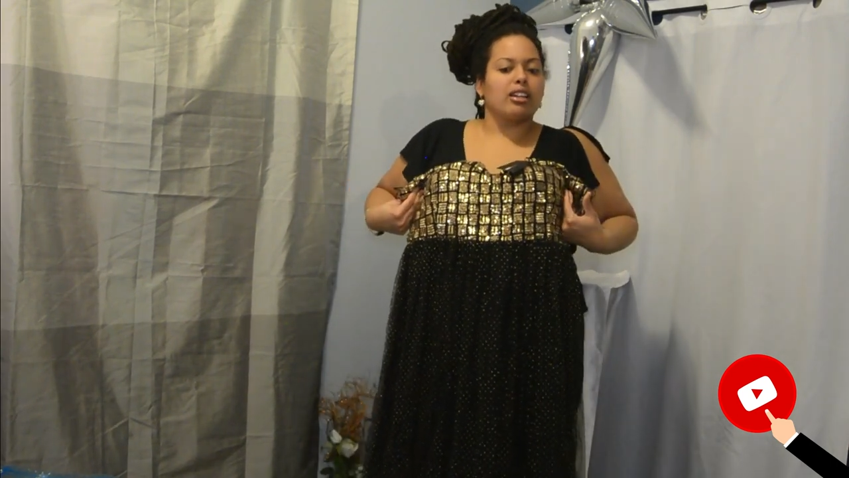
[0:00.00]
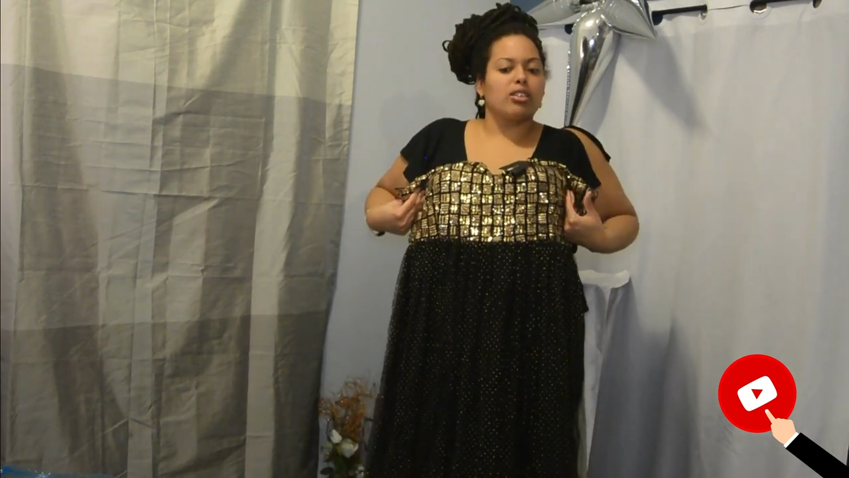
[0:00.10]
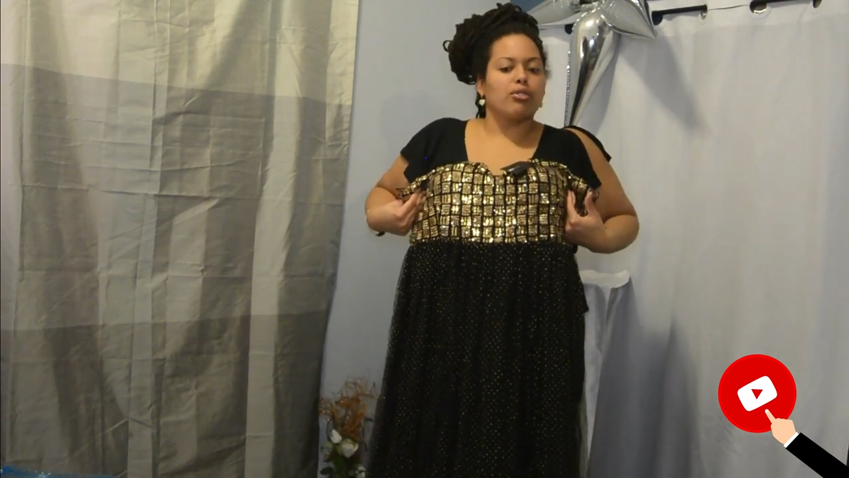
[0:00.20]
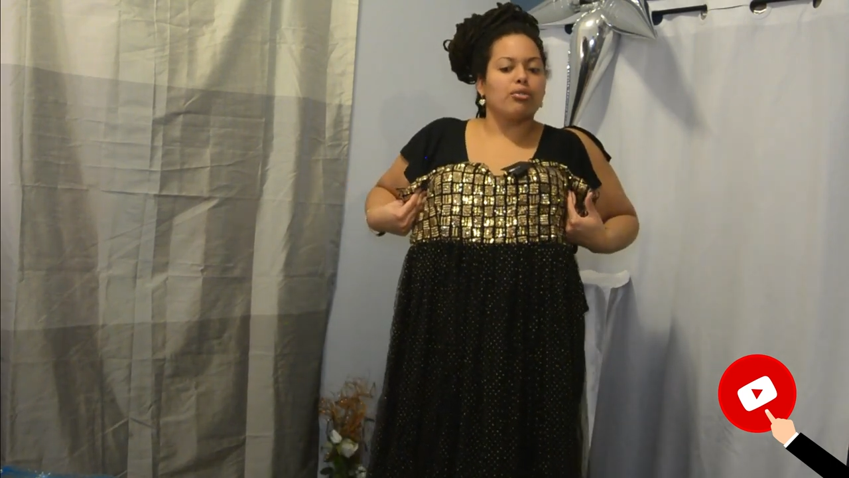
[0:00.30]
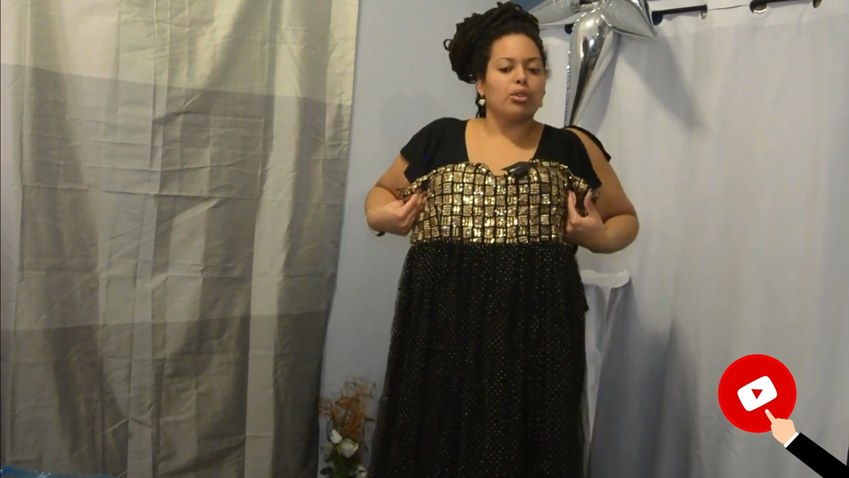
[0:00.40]

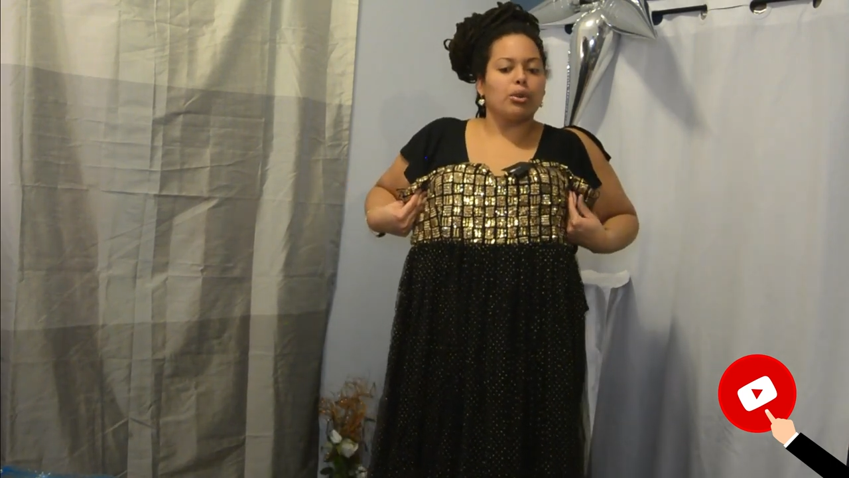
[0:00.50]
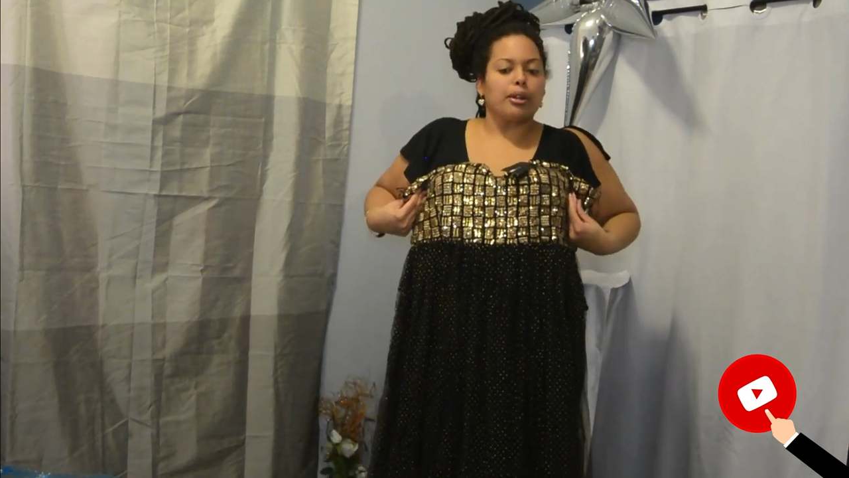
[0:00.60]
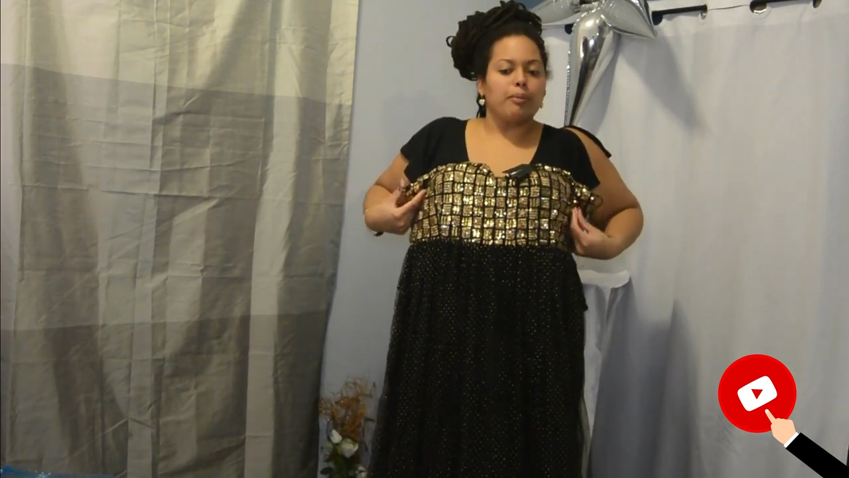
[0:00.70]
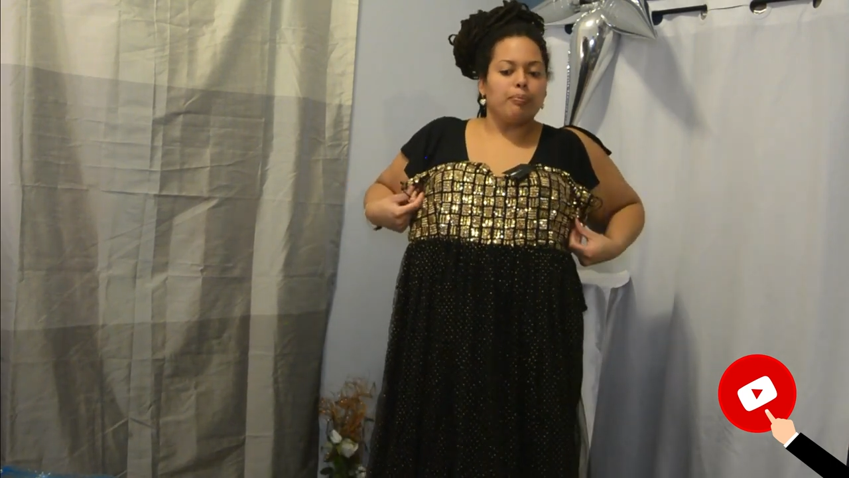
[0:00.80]
on the floor.